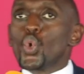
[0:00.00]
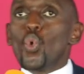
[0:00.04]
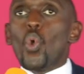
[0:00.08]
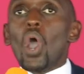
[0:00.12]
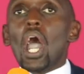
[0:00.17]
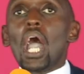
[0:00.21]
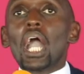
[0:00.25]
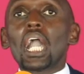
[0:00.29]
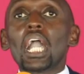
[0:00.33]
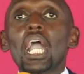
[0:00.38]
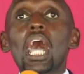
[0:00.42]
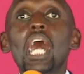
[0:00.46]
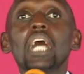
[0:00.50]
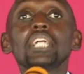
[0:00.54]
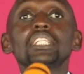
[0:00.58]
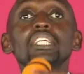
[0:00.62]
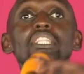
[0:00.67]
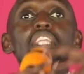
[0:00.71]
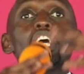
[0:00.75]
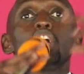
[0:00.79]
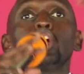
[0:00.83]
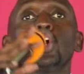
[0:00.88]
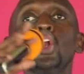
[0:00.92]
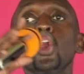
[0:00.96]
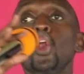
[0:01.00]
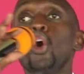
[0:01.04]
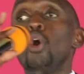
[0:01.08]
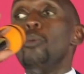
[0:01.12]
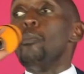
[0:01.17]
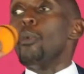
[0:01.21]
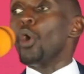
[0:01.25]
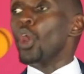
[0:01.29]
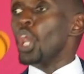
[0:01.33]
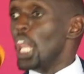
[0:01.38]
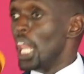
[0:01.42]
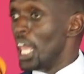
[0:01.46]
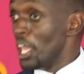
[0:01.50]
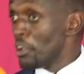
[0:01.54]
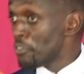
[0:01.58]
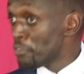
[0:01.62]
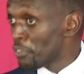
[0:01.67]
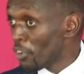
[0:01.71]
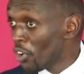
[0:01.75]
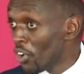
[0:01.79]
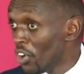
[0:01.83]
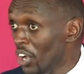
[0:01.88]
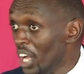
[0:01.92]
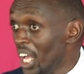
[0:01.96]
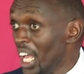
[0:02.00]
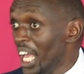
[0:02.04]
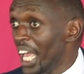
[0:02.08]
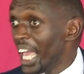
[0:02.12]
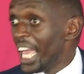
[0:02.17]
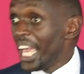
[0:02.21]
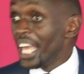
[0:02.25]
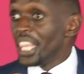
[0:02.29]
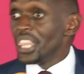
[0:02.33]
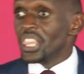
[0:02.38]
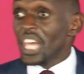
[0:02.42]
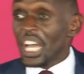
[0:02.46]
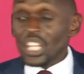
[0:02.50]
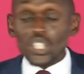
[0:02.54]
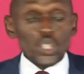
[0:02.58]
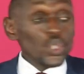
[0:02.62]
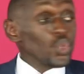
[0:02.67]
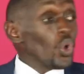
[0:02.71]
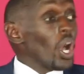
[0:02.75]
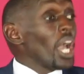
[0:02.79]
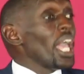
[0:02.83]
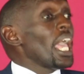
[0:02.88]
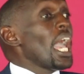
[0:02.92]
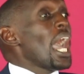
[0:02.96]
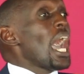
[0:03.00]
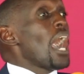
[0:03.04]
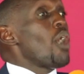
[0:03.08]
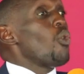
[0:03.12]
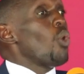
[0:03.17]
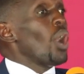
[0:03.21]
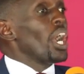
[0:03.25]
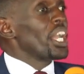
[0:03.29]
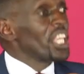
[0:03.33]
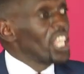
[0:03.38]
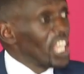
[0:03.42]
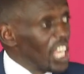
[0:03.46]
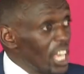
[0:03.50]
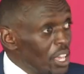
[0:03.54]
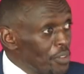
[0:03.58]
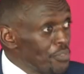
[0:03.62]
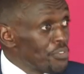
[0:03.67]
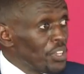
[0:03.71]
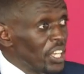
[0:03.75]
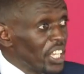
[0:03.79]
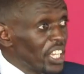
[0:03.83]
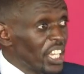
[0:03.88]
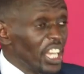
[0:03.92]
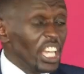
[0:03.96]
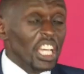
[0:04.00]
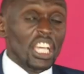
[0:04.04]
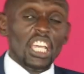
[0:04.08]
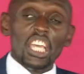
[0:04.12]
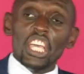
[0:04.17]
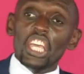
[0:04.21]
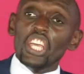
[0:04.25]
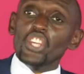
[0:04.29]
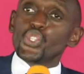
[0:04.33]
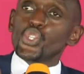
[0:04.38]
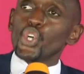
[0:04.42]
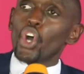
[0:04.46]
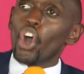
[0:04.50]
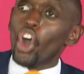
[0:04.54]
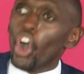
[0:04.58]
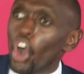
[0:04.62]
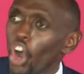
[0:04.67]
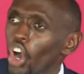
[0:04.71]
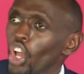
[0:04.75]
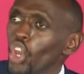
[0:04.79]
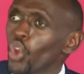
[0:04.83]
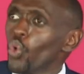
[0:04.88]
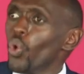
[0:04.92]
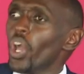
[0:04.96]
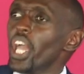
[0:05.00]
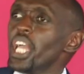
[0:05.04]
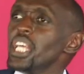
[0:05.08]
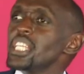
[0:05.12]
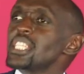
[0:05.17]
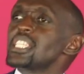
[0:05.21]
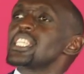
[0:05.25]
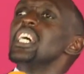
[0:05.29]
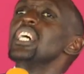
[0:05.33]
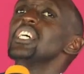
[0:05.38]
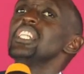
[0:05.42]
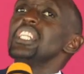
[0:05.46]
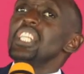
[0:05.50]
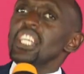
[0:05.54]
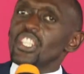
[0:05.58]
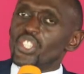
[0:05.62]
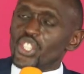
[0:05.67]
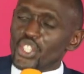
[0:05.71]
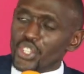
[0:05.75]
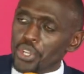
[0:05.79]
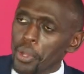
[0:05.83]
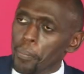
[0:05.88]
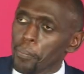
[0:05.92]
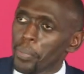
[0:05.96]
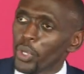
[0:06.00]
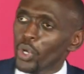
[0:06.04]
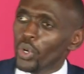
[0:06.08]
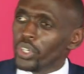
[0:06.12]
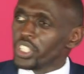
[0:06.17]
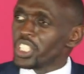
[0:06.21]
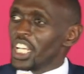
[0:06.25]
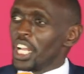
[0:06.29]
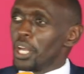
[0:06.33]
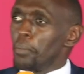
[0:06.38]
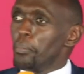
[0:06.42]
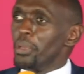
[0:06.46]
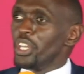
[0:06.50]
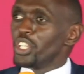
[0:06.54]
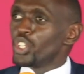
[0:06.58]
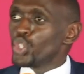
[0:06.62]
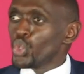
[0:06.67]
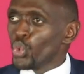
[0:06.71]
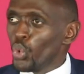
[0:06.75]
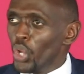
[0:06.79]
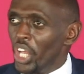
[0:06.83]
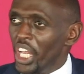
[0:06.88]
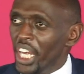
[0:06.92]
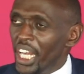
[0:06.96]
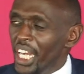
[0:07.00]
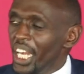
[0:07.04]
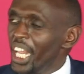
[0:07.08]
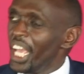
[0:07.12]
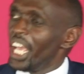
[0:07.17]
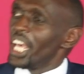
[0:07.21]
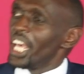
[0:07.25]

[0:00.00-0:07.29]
work at the global level. And that's why our giving is always distributed between